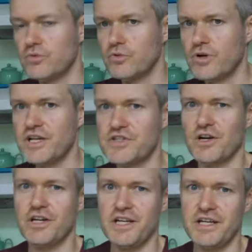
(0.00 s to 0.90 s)
Green has
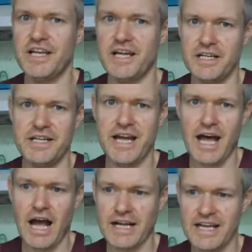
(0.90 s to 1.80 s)
already indicated,
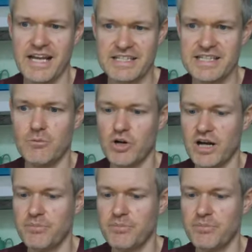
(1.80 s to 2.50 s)
yeah, I can get someone